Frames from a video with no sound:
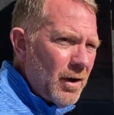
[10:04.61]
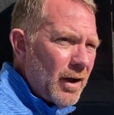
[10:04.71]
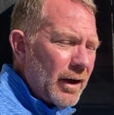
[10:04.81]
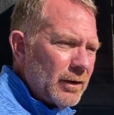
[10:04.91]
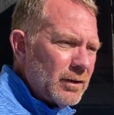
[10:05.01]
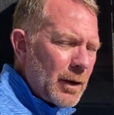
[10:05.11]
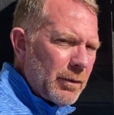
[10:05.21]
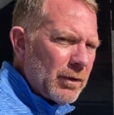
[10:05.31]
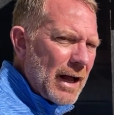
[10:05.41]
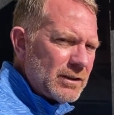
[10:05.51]
uh, type
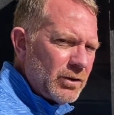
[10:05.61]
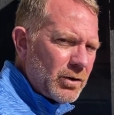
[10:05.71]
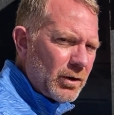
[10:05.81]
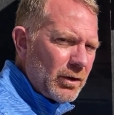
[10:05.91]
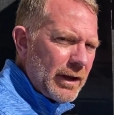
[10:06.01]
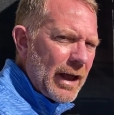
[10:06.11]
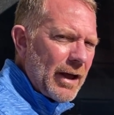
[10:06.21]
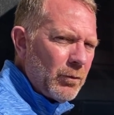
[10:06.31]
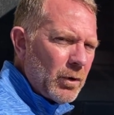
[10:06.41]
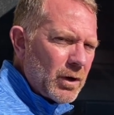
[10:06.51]
of locks you currently
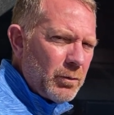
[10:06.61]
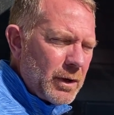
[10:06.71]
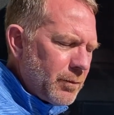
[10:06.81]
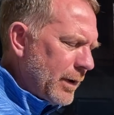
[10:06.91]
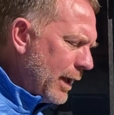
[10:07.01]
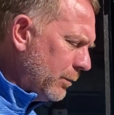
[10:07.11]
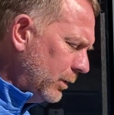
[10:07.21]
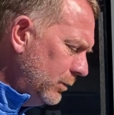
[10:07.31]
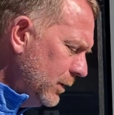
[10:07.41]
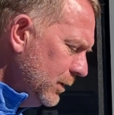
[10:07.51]
have, and what could be compatible.